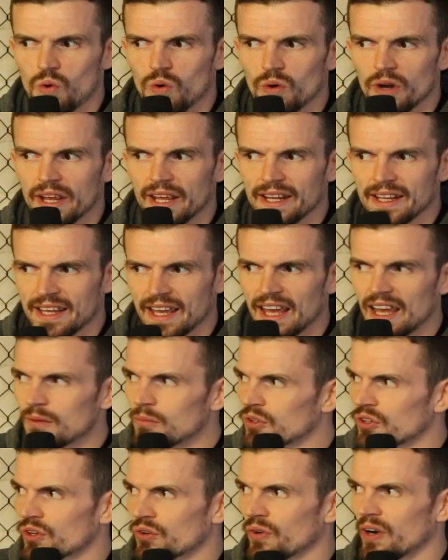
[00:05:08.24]
it
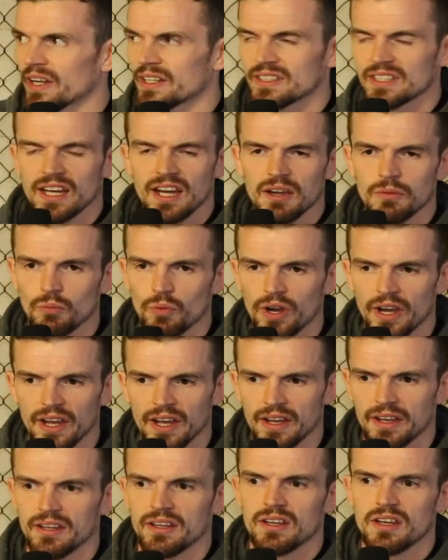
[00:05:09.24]
came at the right time
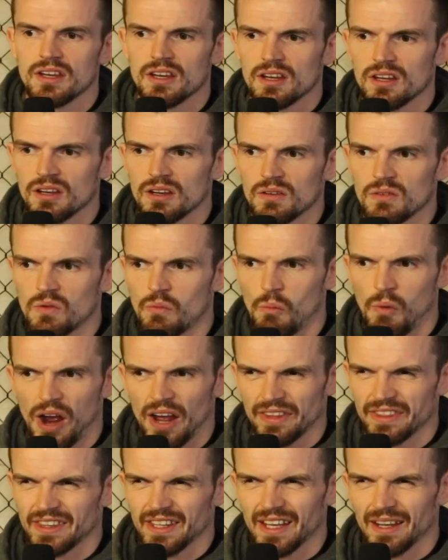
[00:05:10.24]
where
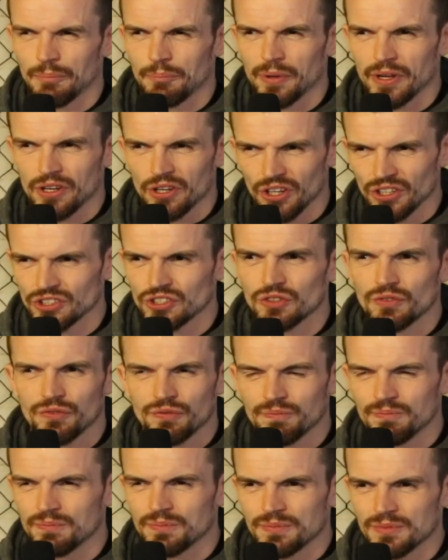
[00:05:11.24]
I think because
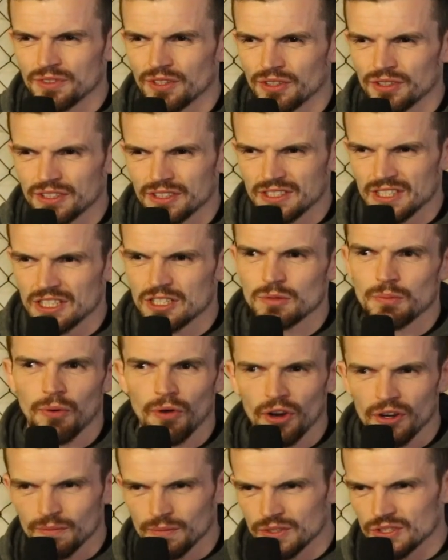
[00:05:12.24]
of the
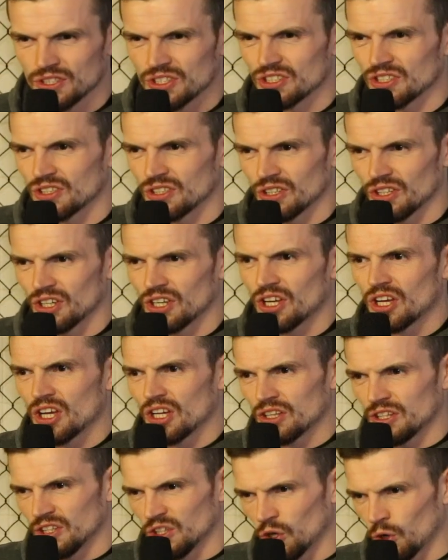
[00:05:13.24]
disappointments and
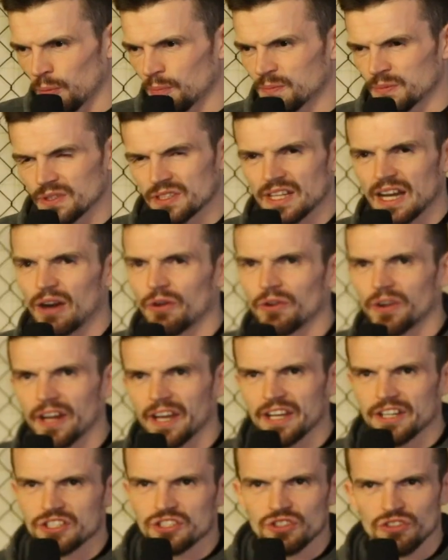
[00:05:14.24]
the up and down
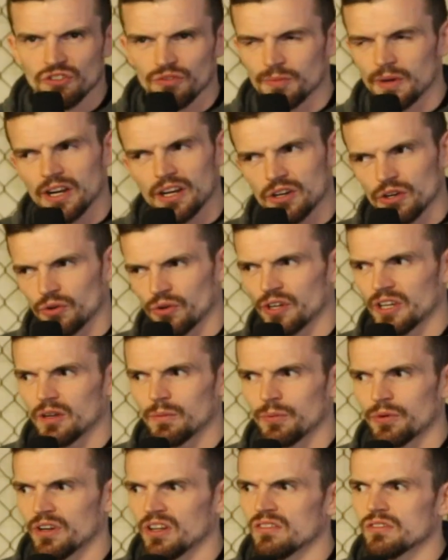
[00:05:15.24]
nature of my career
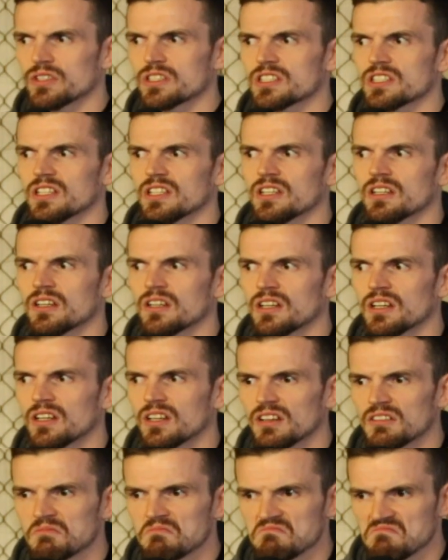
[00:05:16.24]
previously,
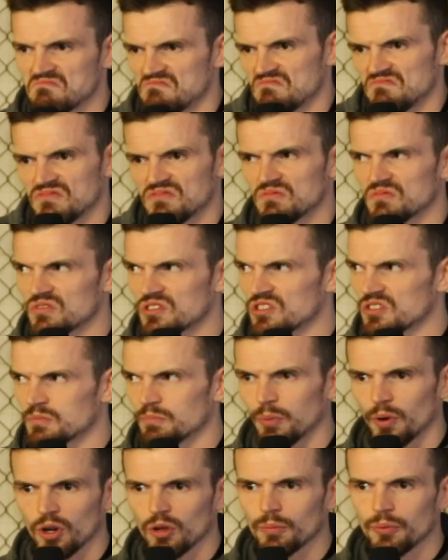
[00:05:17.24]
it was
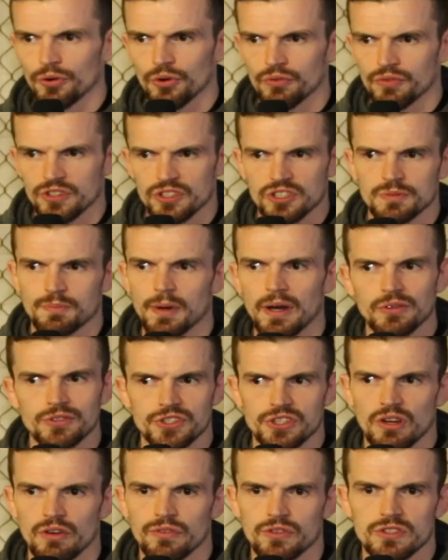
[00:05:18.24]
just bulletproof. It just
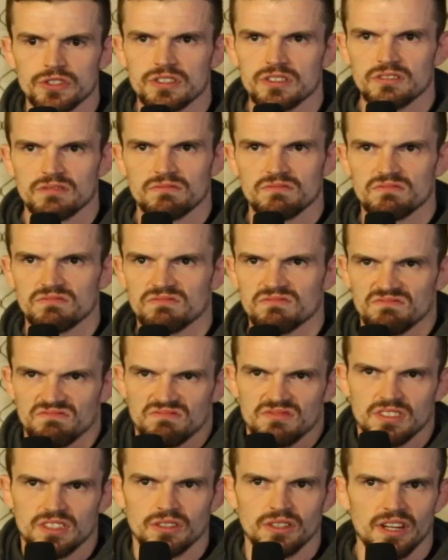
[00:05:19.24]
bounced off us, and
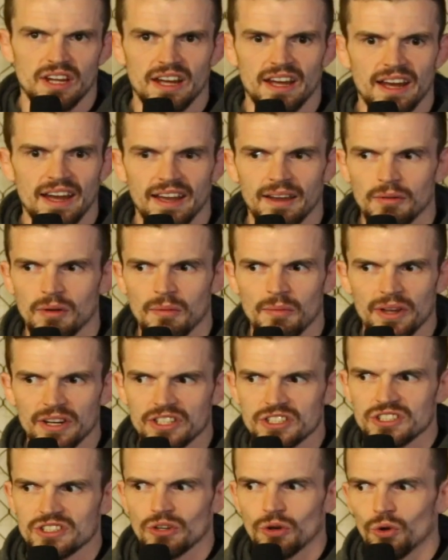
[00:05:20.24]
I
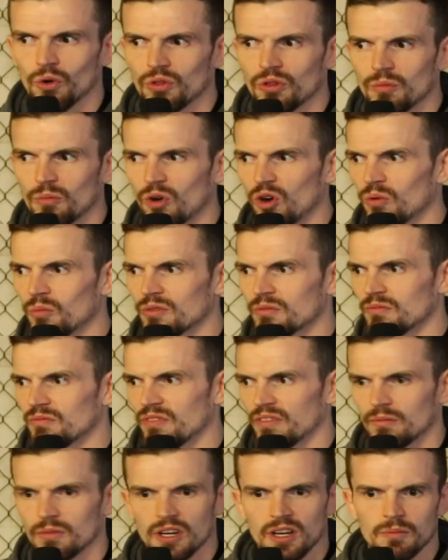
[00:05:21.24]
managed to own the
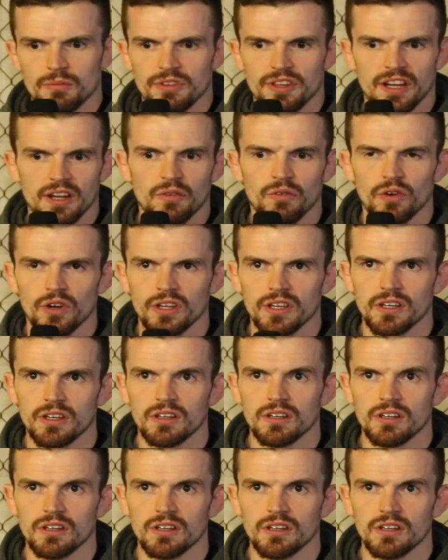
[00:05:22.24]
moment, thankfully.